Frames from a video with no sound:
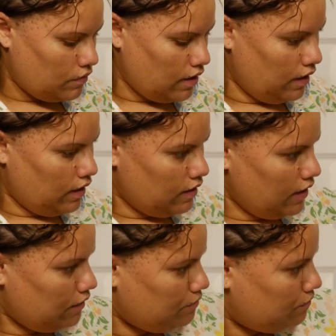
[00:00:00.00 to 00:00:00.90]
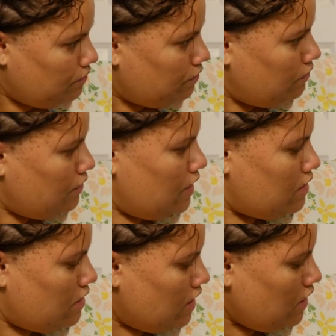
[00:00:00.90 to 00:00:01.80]
And yeah, it's
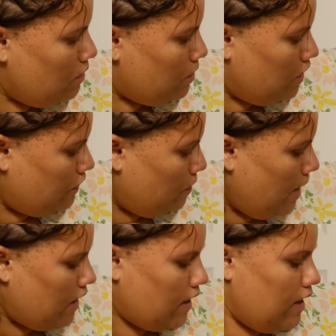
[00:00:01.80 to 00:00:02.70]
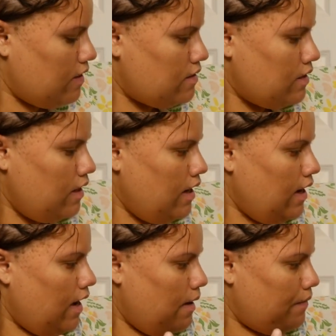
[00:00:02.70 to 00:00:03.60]
such a beautiful bag, guys.
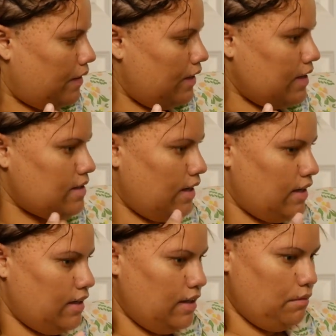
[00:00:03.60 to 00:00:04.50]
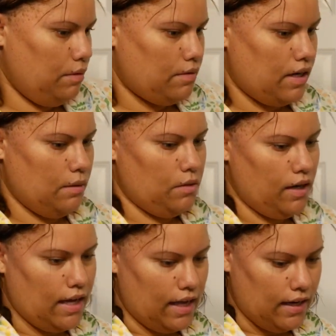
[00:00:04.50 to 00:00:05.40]
I'm very excited that we were able
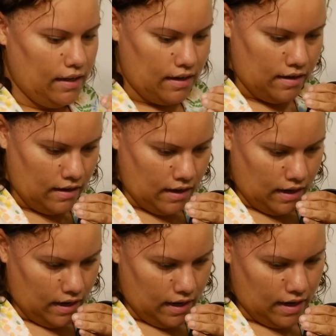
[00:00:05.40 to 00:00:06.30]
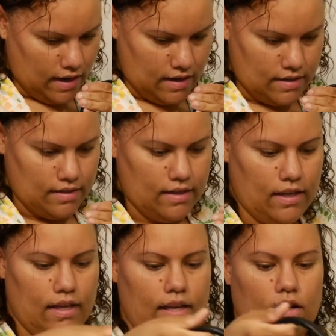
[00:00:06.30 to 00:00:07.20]
to get it. And
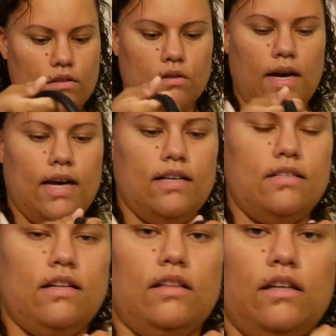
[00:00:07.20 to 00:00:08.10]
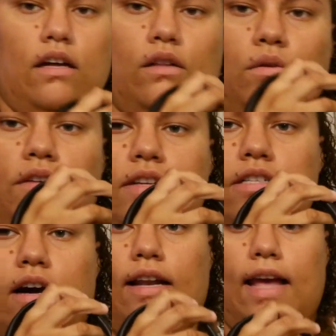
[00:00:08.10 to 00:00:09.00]
it also has the Louis
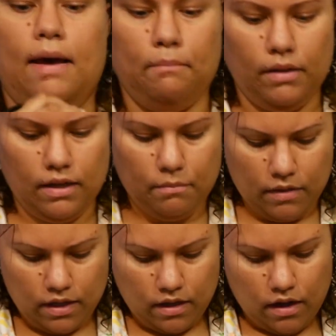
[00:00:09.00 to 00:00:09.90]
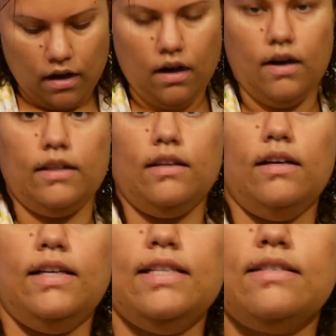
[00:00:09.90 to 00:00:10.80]
Vuitton emblem on
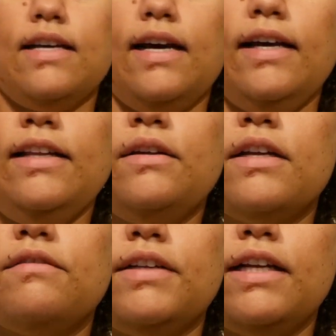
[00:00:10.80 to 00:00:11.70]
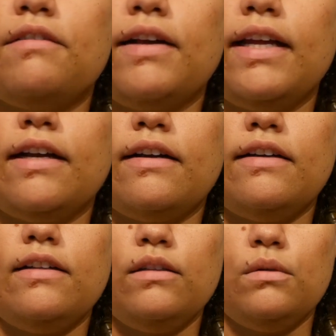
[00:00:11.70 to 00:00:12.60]
the inside. You can read it right
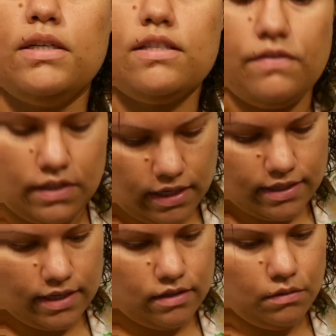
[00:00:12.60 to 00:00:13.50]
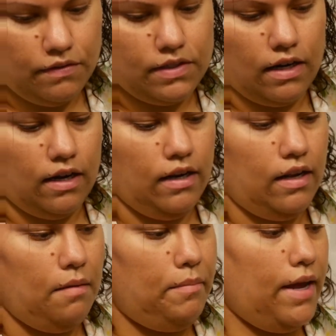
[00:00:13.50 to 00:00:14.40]
here. It says Louis
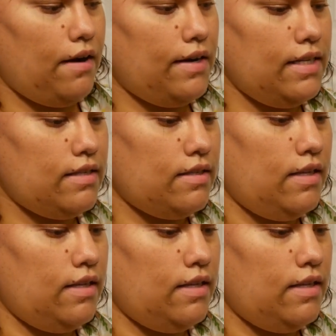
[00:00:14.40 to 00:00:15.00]
Vuitton Paris.